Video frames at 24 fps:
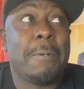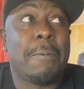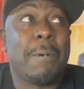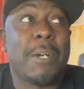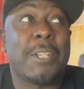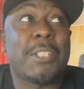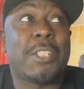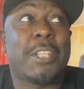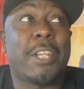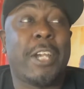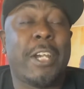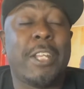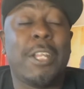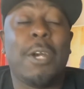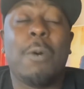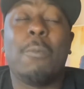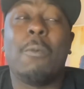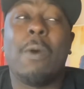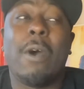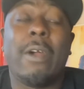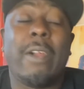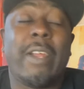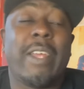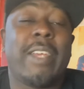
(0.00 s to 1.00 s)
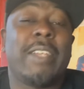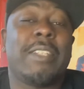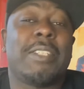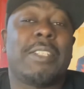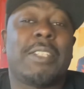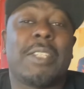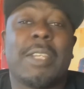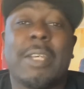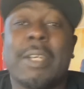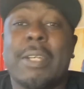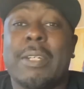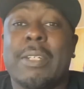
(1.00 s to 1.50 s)
What's going on
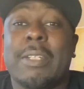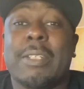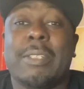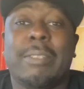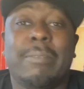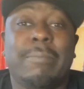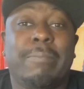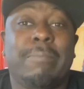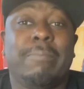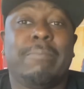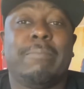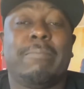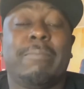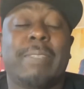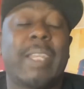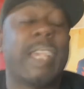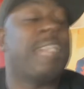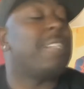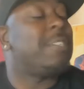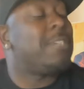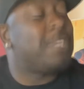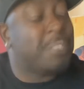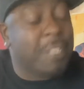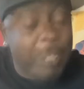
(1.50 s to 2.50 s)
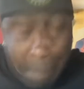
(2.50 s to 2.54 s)
Warriors? It's